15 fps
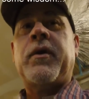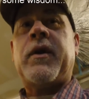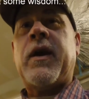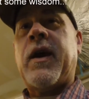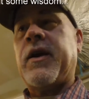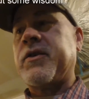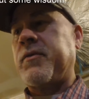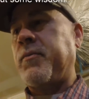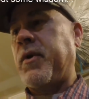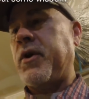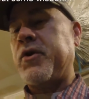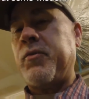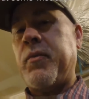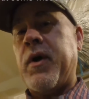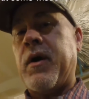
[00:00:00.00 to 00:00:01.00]
cast
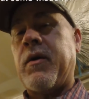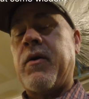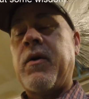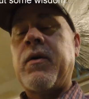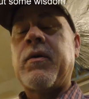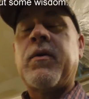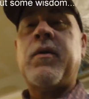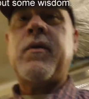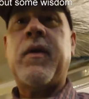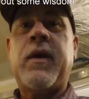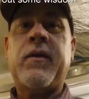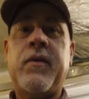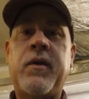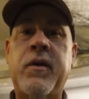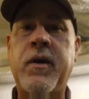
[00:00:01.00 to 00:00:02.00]
much better
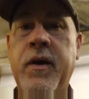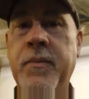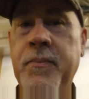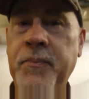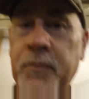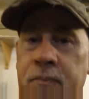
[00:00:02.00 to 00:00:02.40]
than the